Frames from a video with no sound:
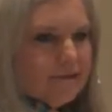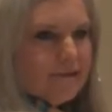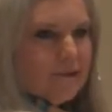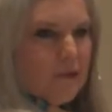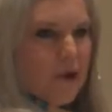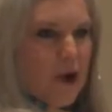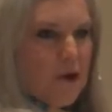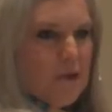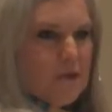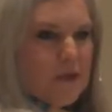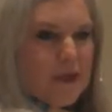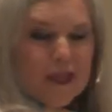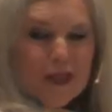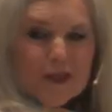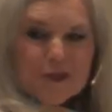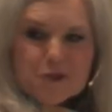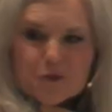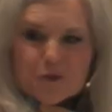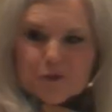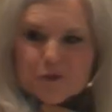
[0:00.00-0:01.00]
Well,
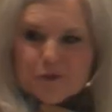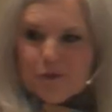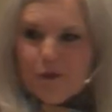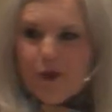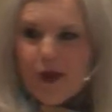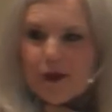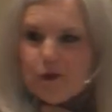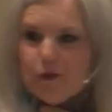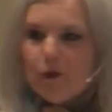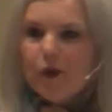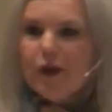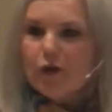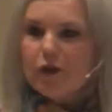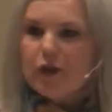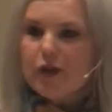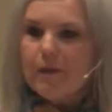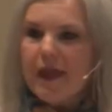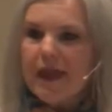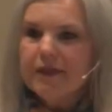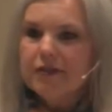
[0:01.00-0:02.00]
because what? We are
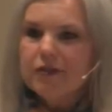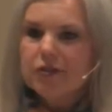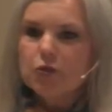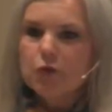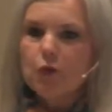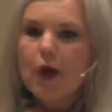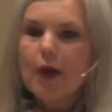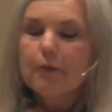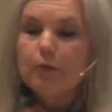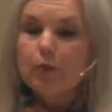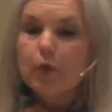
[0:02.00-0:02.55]
commanded to what?